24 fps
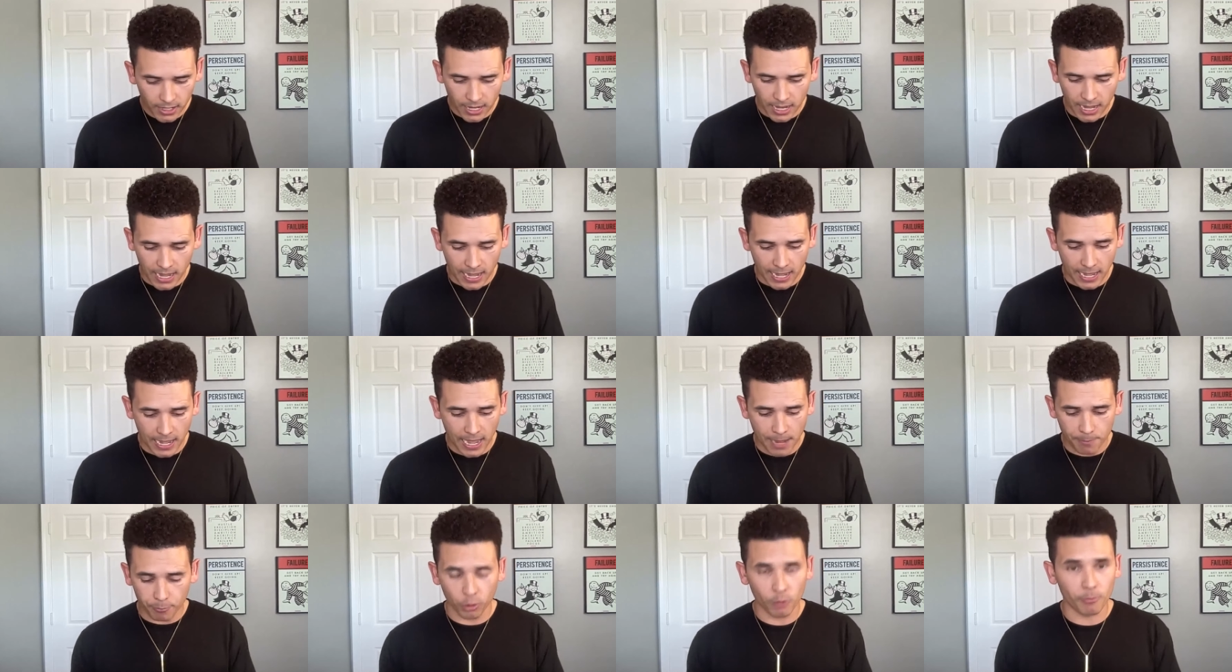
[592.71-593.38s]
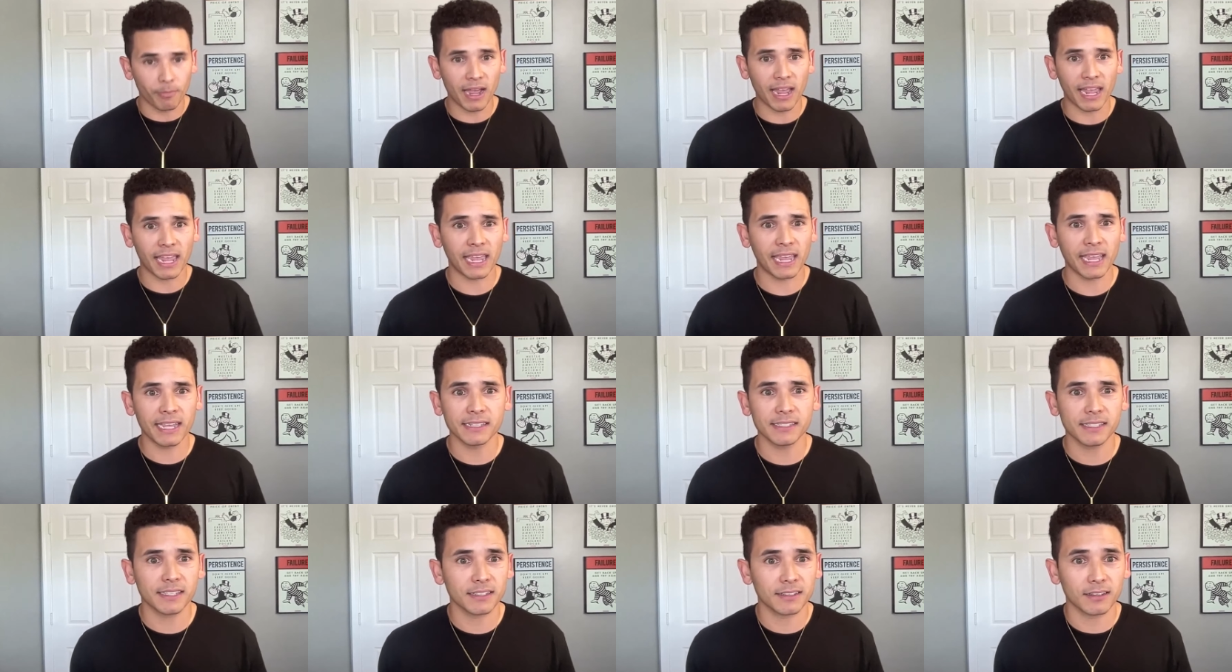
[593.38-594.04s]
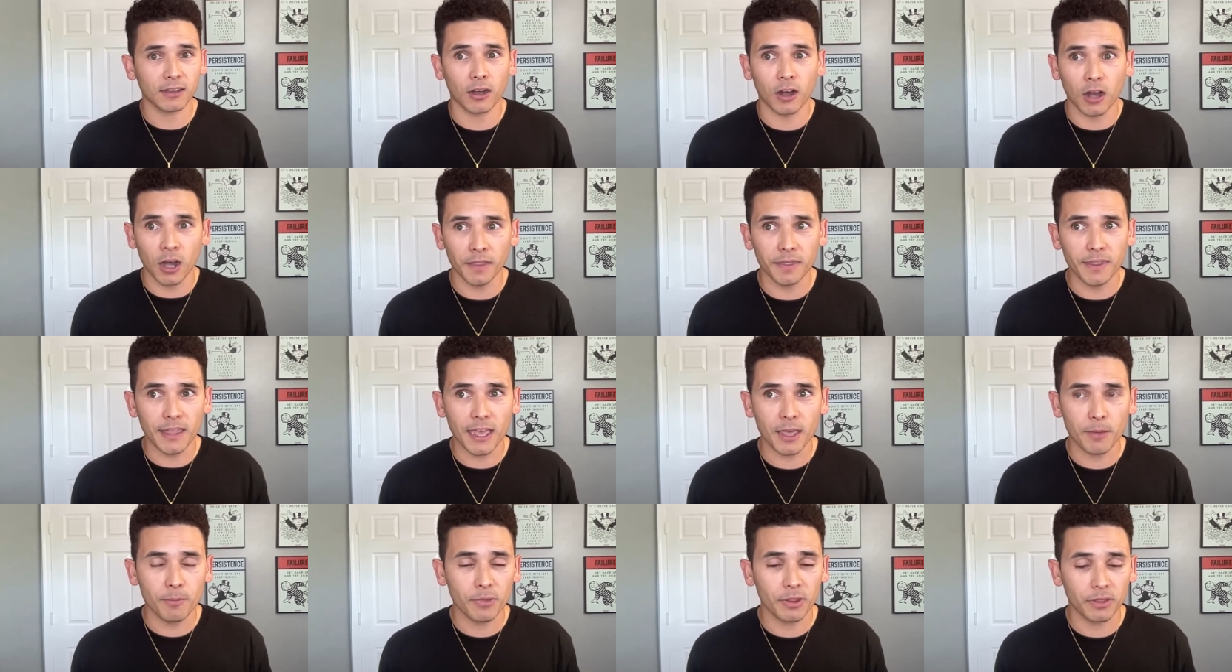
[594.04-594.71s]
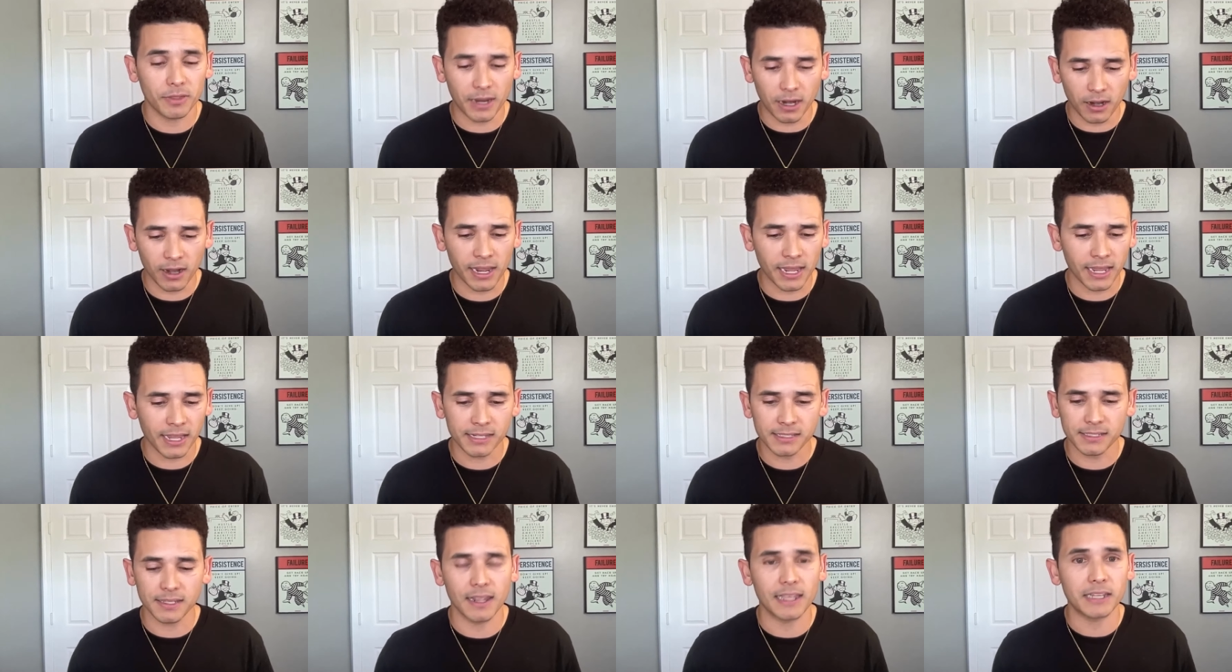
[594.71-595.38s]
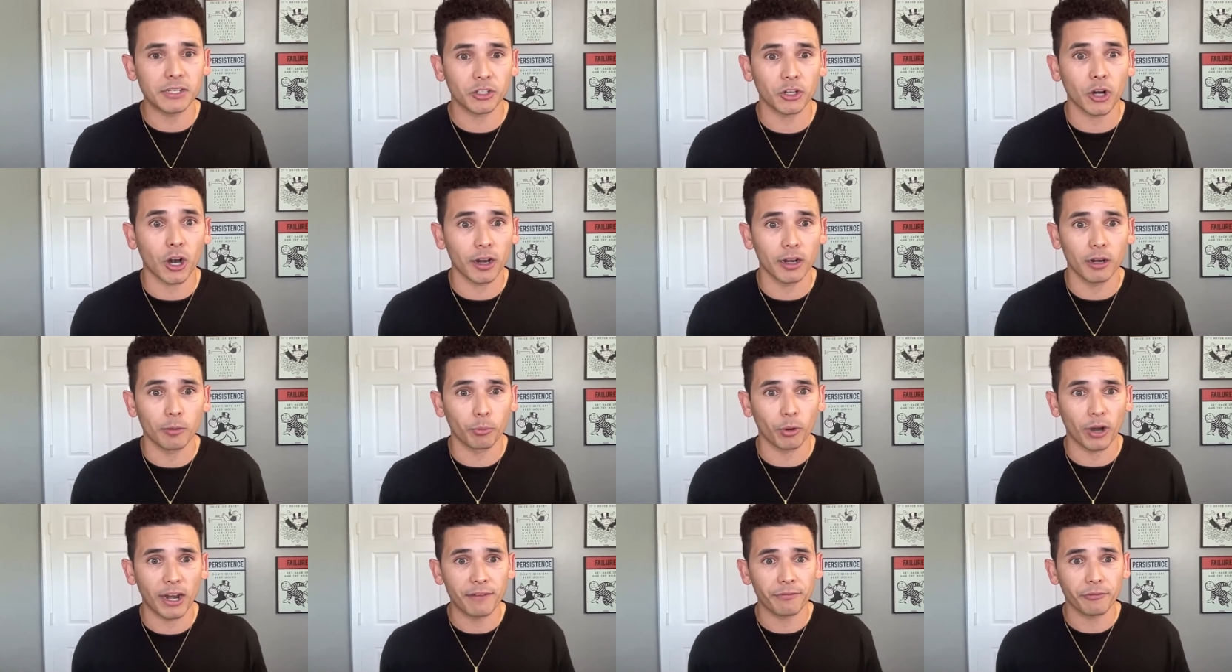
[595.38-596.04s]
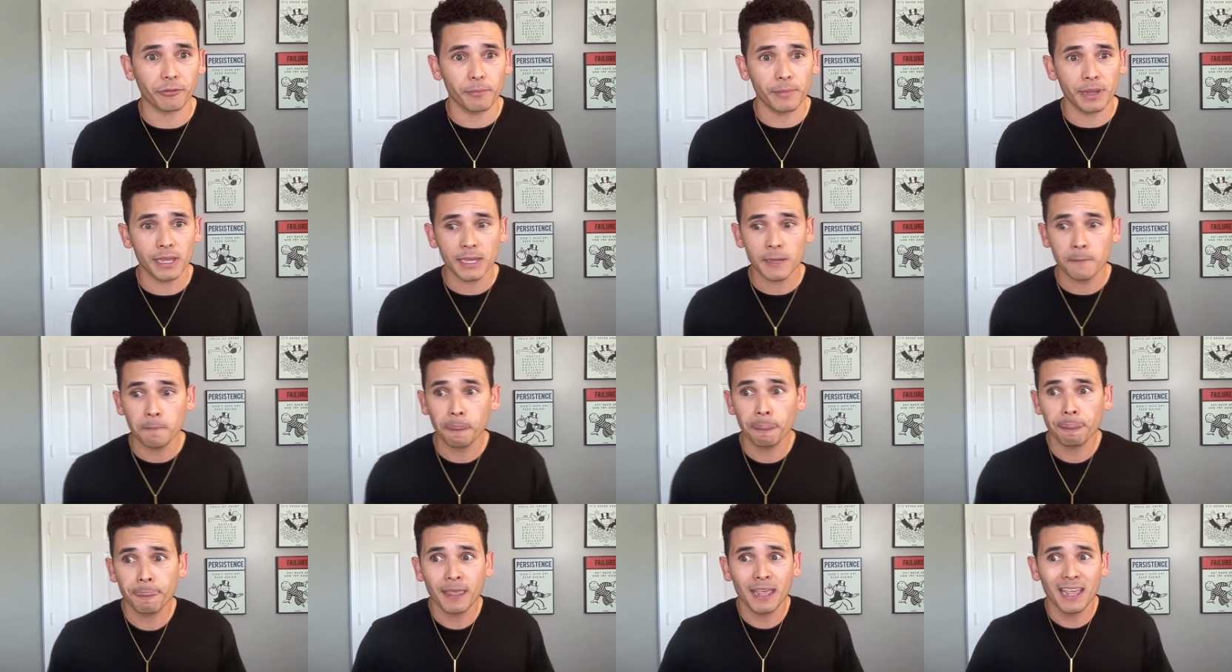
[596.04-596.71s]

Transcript: Uh, I put my hands on them, their hands, and they started to pray for me.